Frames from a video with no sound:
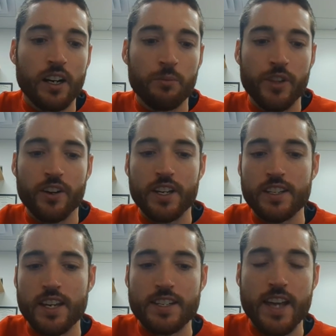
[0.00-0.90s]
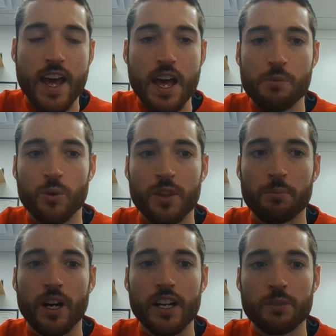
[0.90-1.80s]
There is a tab on the
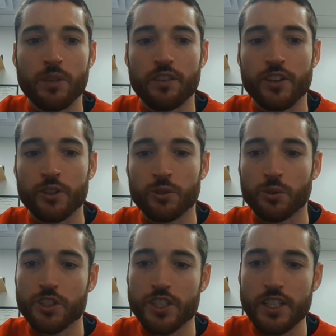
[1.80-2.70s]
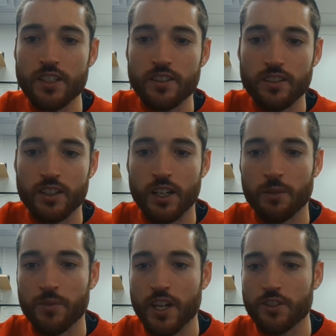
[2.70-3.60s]
bottom of the Google Sheet
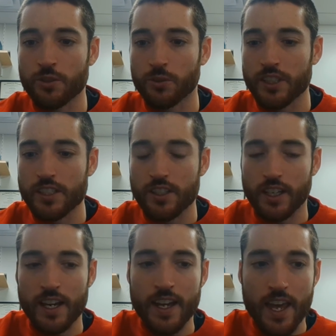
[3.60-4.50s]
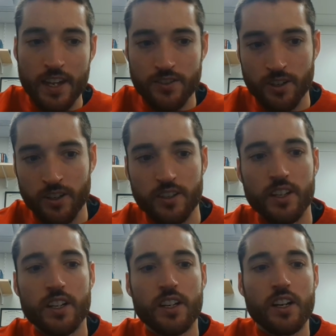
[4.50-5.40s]
that you'll need to kind of enter.
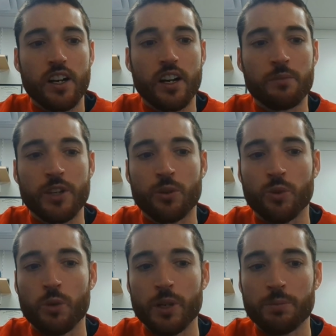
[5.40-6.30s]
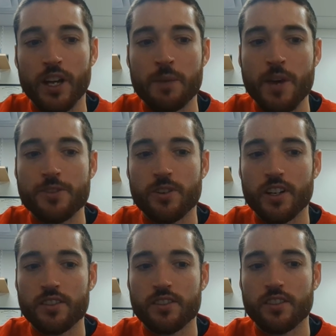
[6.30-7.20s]
The aerobic
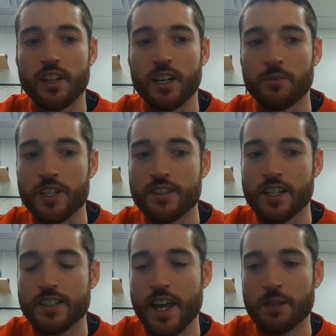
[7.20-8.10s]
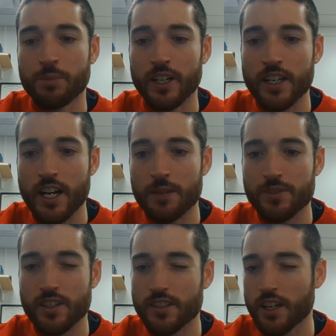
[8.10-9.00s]
plyometrics, the zigzag bunny hops,
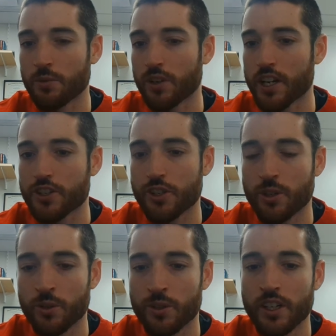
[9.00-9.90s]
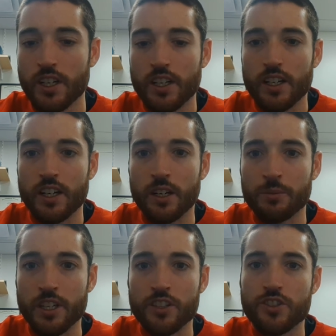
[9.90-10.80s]
that's kind of what I showed
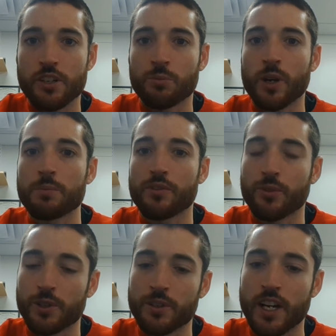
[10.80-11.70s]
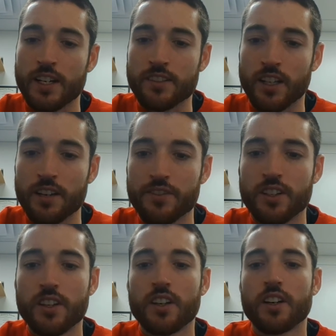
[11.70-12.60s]
in the gym right before you guys left,
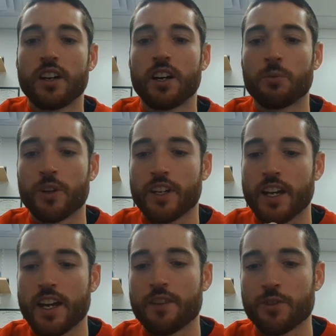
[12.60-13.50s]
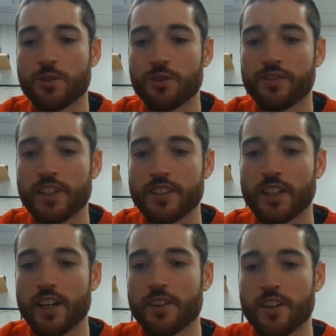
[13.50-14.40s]
where you kind of have your 2 feet
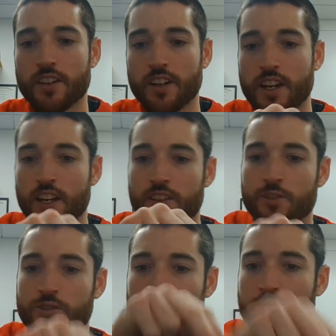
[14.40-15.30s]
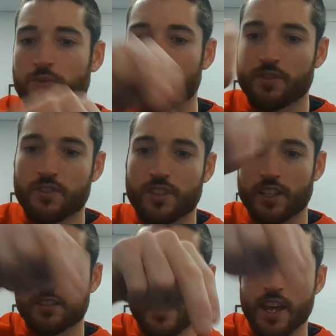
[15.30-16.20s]
together and you just
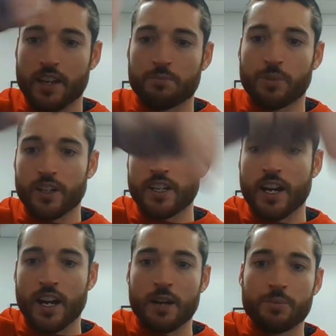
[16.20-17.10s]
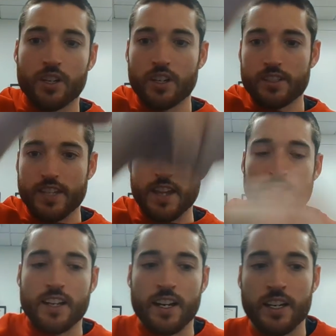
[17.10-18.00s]
zigzag bunny hop 10
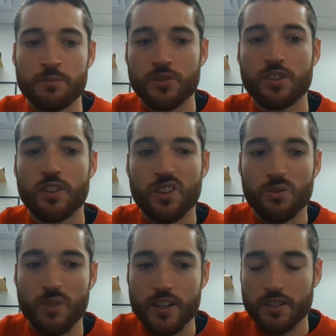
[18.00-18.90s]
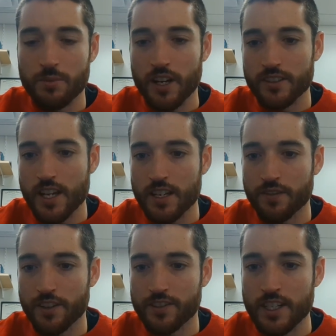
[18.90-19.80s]
times, rest about 10 to
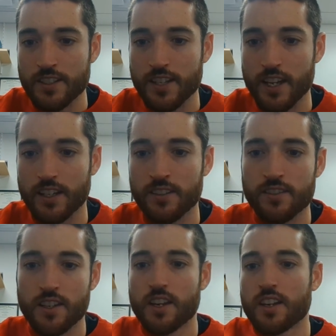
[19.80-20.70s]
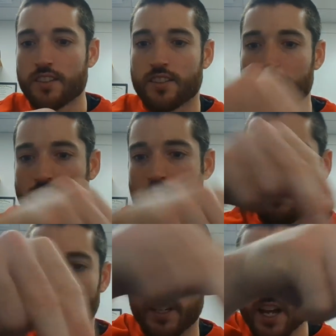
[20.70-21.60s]
15 seconds, zigzag
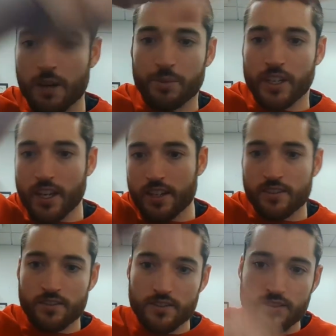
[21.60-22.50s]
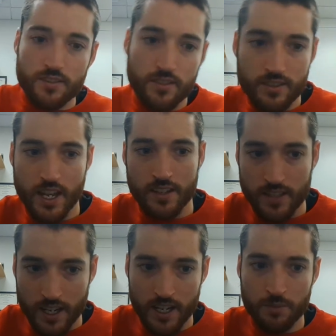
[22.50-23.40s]
bunny hop again 10
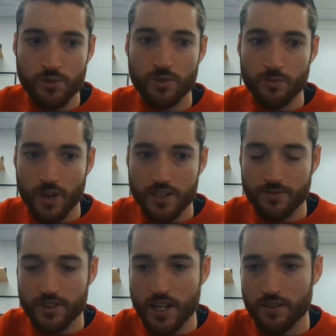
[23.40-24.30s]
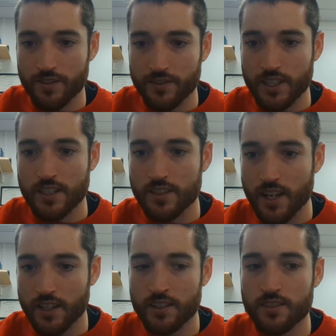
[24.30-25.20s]
times, rest for 10 or 15
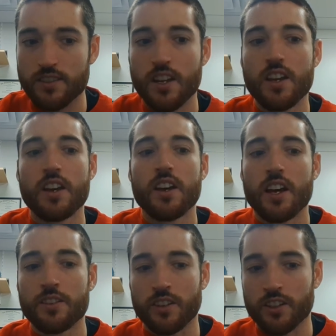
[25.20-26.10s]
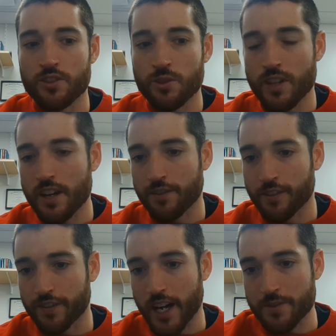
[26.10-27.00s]
seconds, and you're going to do that for
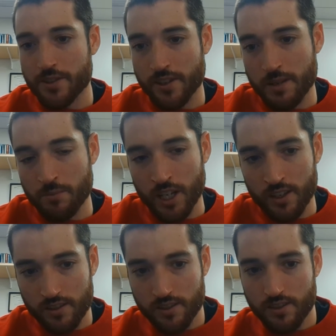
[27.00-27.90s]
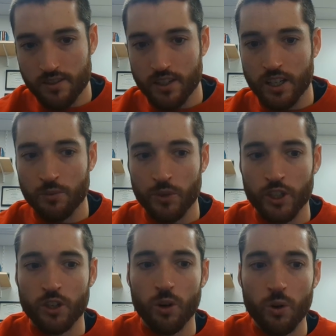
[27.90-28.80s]
5 straight minutes. The
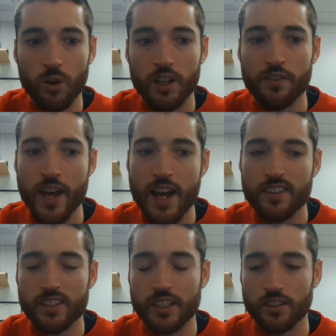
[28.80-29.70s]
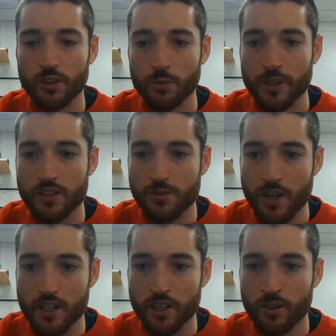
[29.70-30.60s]
goal of that, get a little bit of
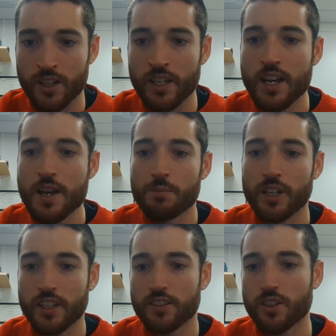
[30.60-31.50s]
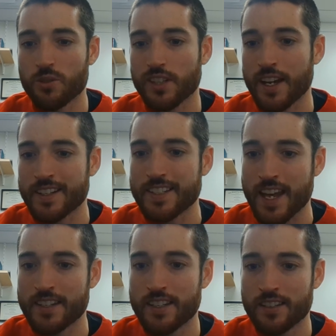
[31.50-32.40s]
sweat going, but get those kind of
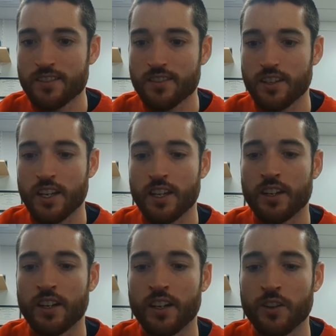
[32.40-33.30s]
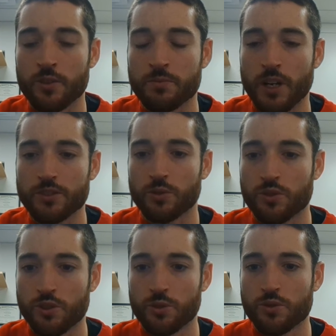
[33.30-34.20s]
tendons and those
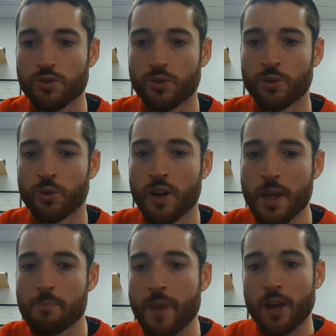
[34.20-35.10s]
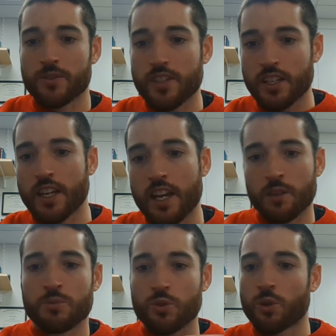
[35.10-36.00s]
muscles used to bouncing and
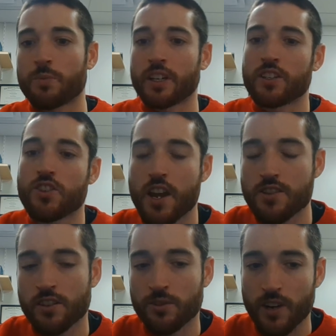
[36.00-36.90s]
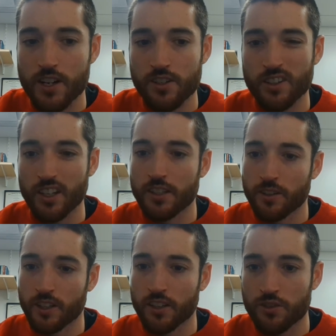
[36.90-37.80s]
absorbing and changing direction like you're
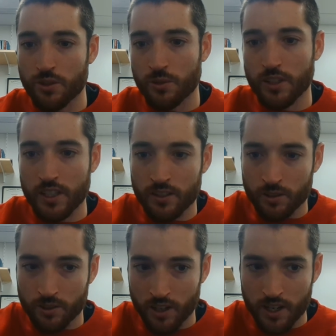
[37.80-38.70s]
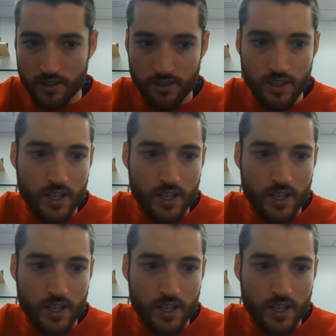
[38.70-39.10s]
going to do in lacrosse.